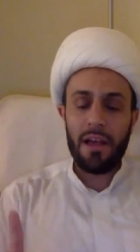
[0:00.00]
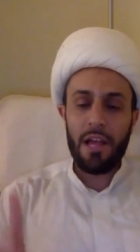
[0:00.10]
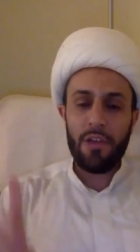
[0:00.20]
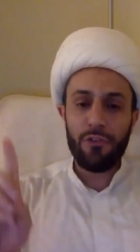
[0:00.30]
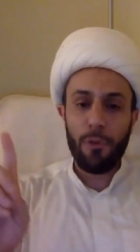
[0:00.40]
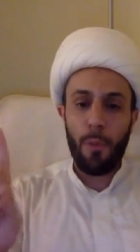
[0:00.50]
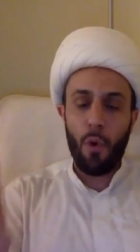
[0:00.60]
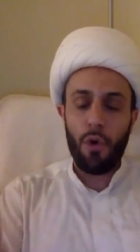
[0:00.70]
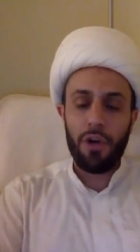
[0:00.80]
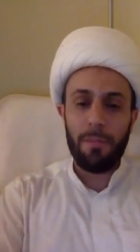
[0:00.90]
is
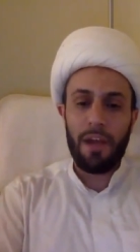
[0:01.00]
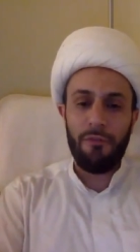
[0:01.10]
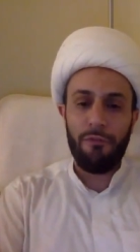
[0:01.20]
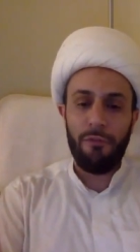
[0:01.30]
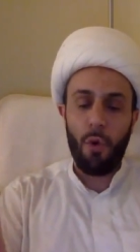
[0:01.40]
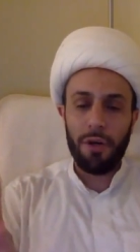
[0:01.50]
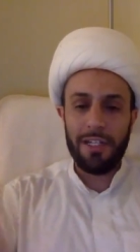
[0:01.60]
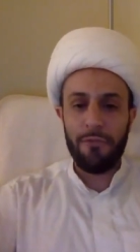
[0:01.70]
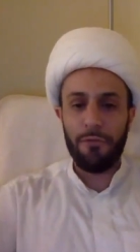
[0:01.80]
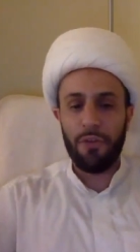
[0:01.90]
supported by four
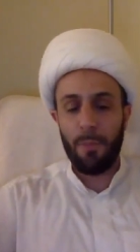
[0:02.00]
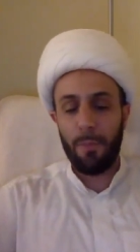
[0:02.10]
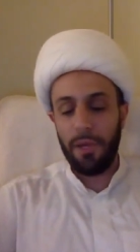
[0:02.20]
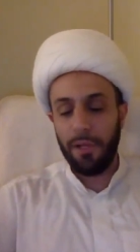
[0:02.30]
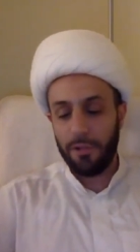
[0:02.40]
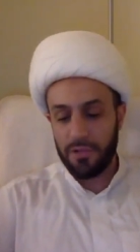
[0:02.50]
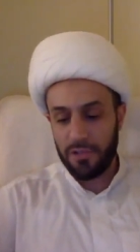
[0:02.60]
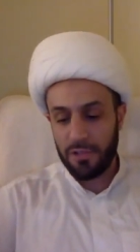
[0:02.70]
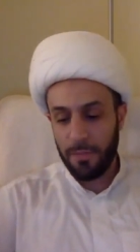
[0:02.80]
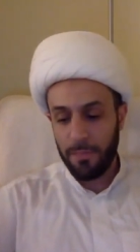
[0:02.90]
different
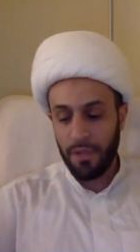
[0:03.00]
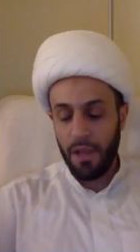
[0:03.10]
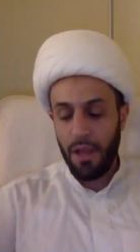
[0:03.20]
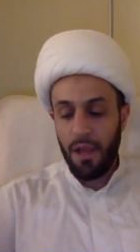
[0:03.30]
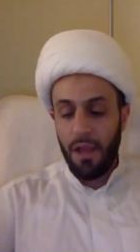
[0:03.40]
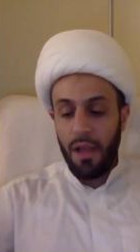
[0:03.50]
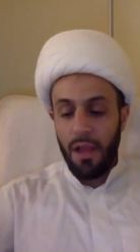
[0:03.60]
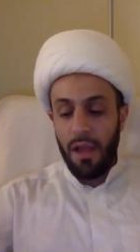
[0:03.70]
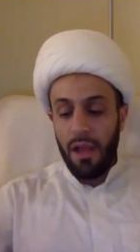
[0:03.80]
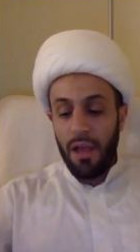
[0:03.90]
pillars.
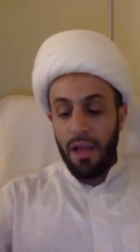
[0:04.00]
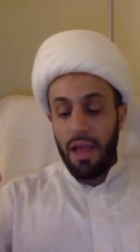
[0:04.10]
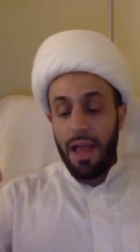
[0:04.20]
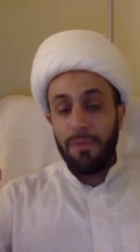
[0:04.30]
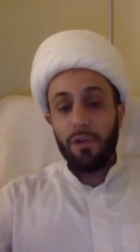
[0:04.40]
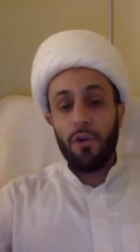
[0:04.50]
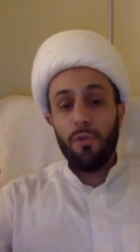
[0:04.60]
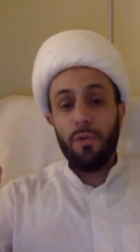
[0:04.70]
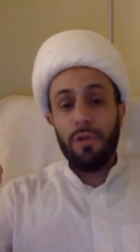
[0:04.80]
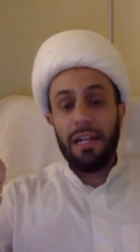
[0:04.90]
Amir
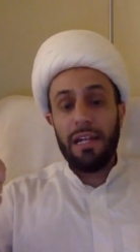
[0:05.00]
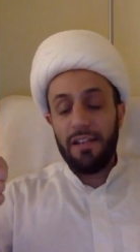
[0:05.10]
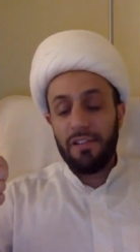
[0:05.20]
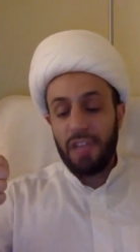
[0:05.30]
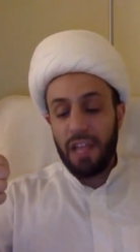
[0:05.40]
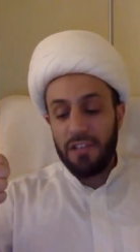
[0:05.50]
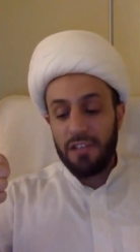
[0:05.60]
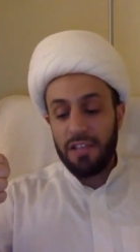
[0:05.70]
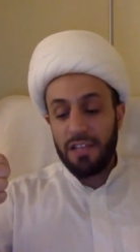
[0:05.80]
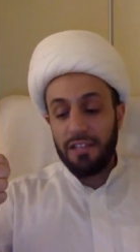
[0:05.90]
al-Mu'mineen, he
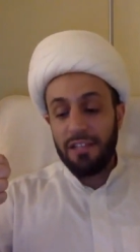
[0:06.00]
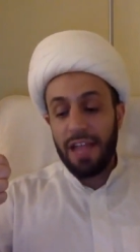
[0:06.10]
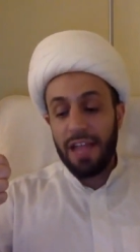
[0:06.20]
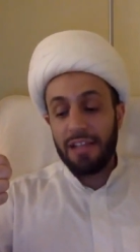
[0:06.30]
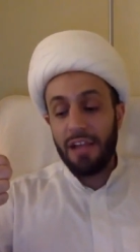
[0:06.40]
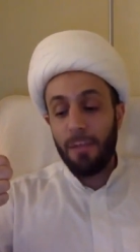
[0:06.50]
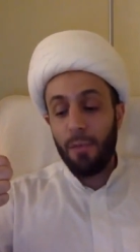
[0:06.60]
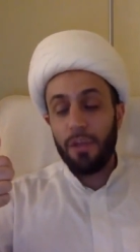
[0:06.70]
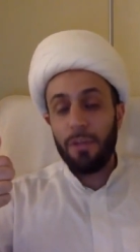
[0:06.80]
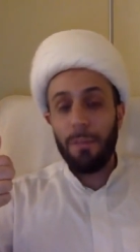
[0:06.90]
says,
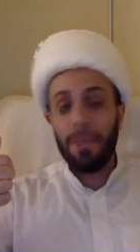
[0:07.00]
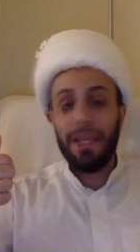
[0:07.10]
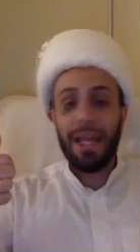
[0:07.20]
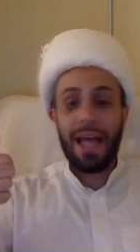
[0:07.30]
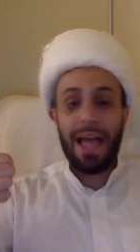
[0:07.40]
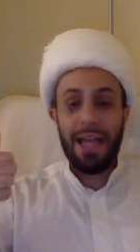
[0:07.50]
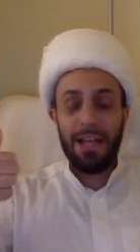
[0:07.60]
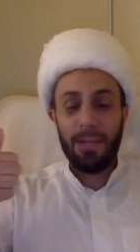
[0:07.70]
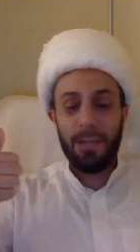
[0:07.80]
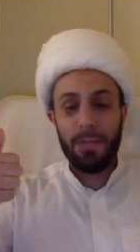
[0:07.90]
Nadabun
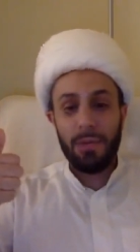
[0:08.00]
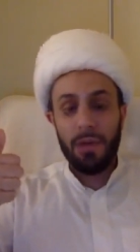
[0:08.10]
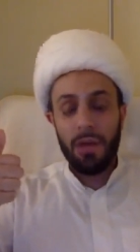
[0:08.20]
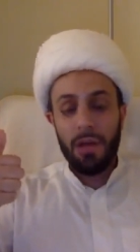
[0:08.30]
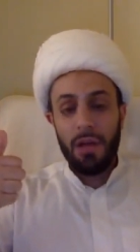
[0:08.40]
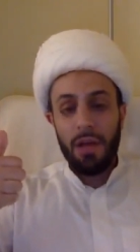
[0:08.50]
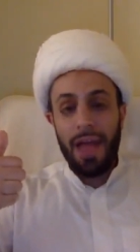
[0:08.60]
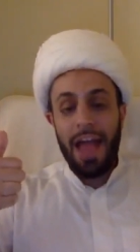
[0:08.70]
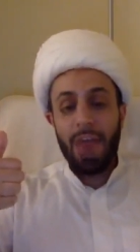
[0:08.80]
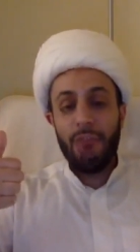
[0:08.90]
bil-qalb,
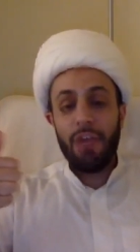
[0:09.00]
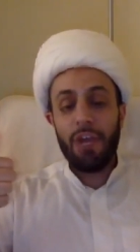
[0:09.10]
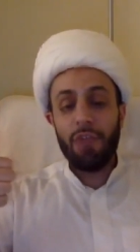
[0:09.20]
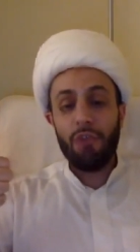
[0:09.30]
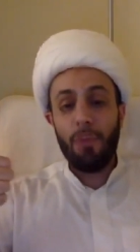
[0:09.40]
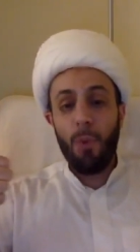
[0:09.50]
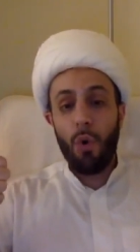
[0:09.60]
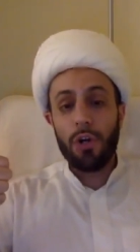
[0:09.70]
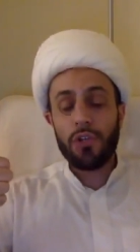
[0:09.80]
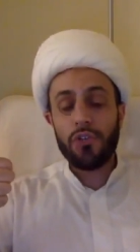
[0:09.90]
having
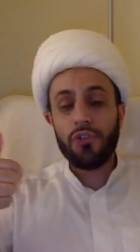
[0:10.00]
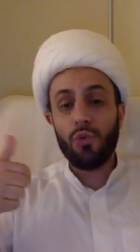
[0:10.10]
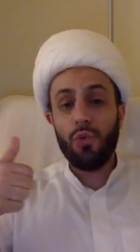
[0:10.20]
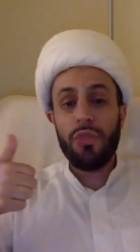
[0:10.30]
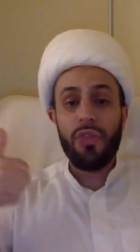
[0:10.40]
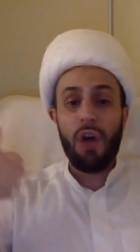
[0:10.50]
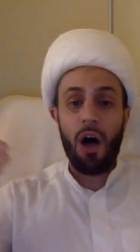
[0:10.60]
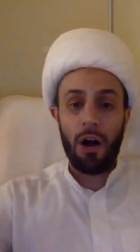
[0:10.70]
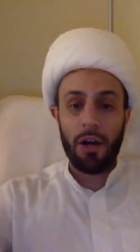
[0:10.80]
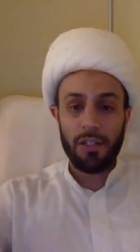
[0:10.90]
remorse with the
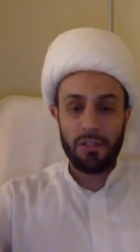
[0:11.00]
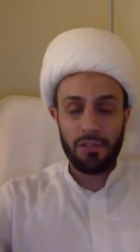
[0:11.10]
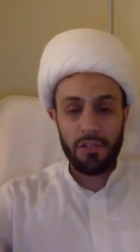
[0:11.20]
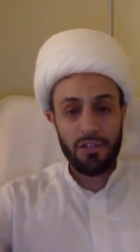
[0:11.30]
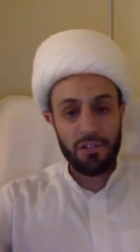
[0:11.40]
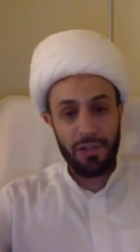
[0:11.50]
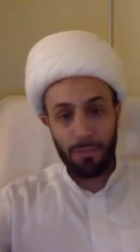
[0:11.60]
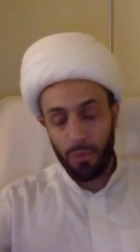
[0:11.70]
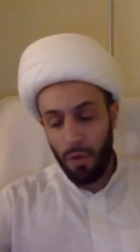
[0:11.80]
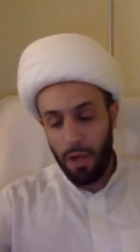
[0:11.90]
heart is
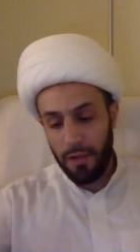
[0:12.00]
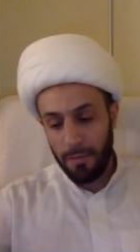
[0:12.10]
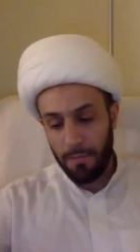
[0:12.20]
number one.